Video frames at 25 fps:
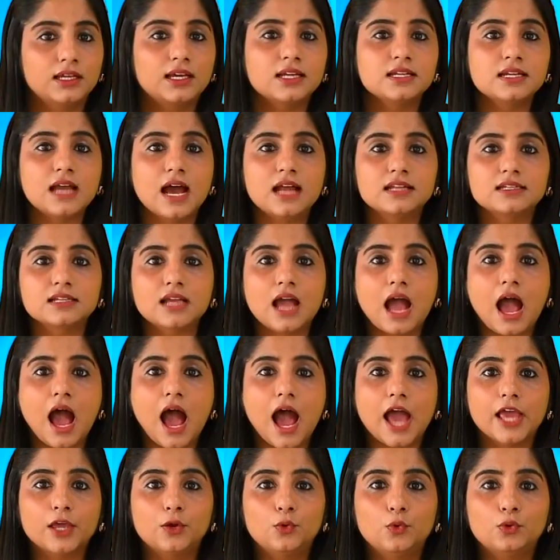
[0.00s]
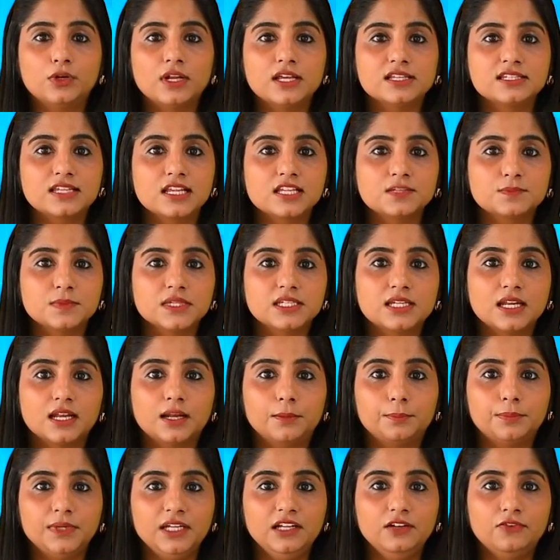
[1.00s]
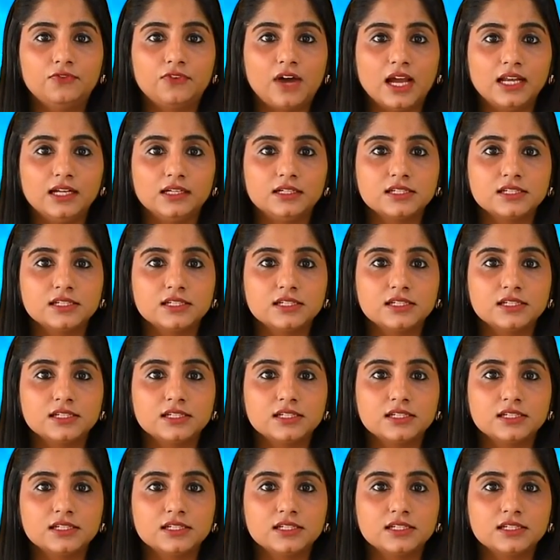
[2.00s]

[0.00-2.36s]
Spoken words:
Karnataka High Court has dismissed an appeal filed